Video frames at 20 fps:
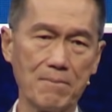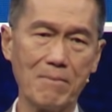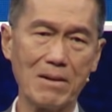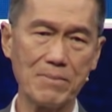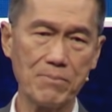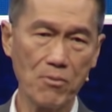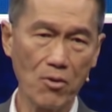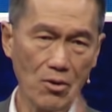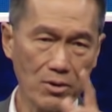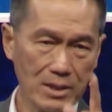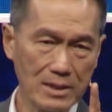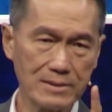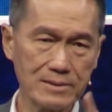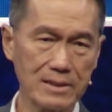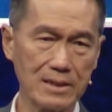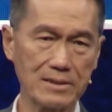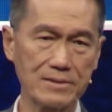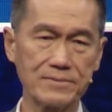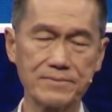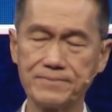But more than
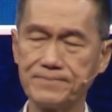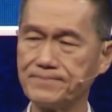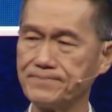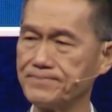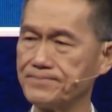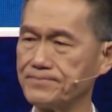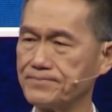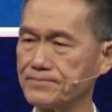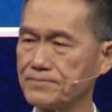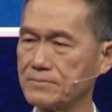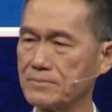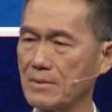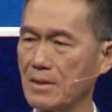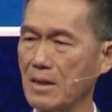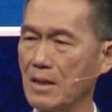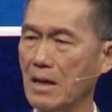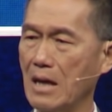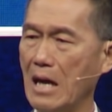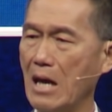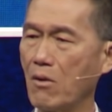that,
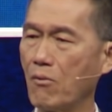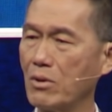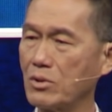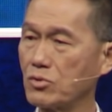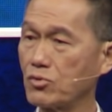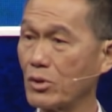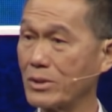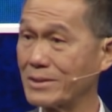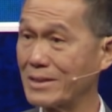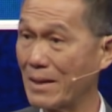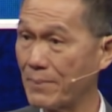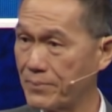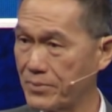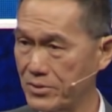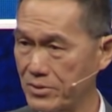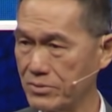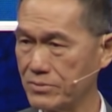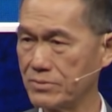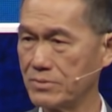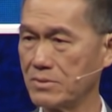I want to adopt
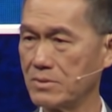you."